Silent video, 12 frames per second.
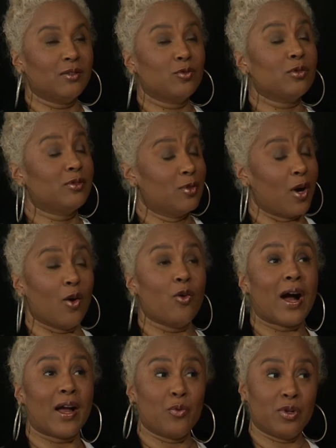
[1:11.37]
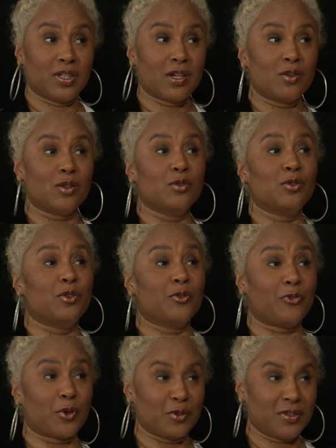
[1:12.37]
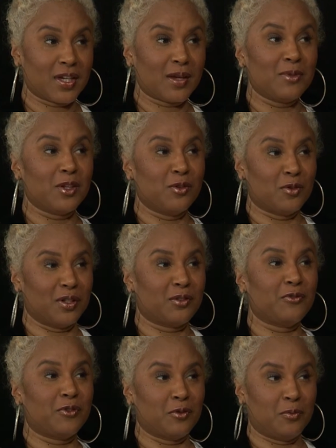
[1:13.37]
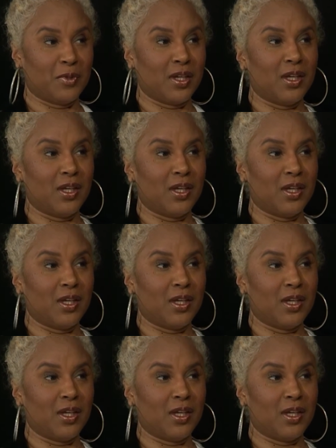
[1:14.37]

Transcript: No, I will tell you. The first time that you interviewed me,